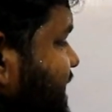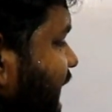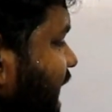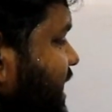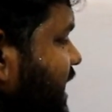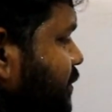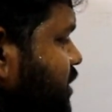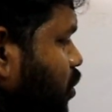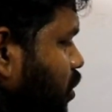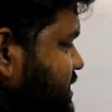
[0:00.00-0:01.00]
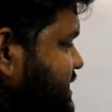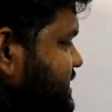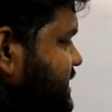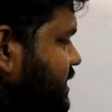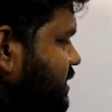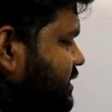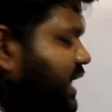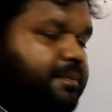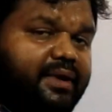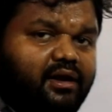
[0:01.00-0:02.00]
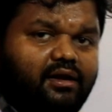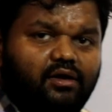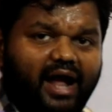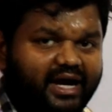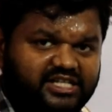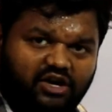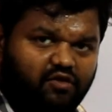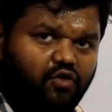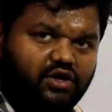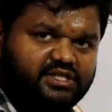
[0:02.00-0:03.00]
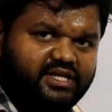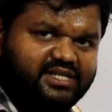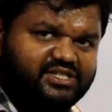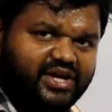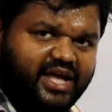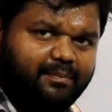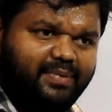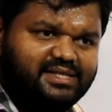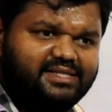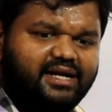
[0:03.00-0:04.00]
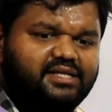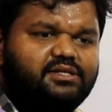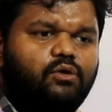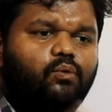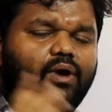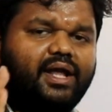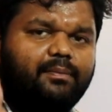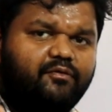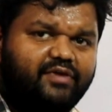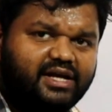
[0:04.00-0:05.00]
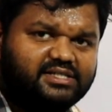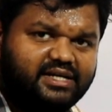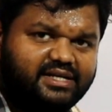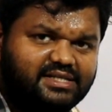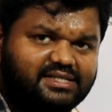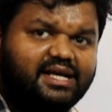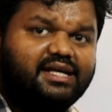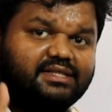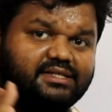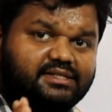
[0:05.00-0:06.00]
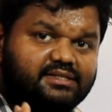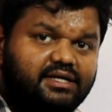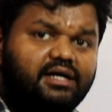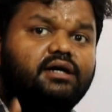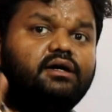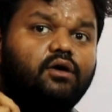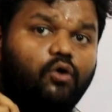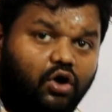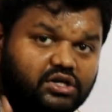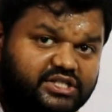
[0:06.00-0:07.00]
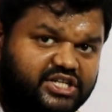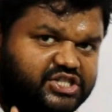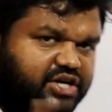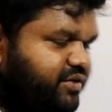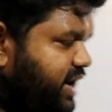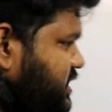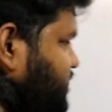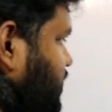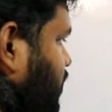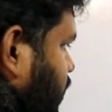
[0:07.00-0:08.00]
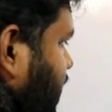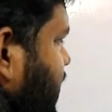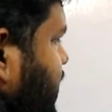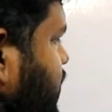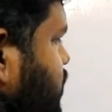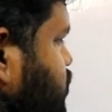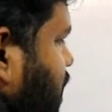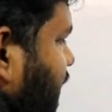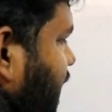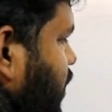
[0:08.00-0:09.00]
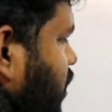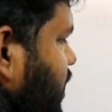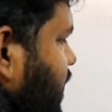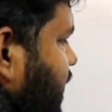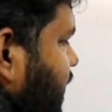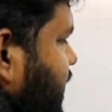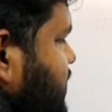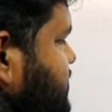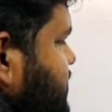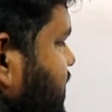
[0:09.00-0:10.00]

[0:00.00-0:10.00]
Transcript: reacting with oxygen. That means addition of oxygen is taking place. That is what type of reaction it is? This is a oxidation reaction. Okay, so iron is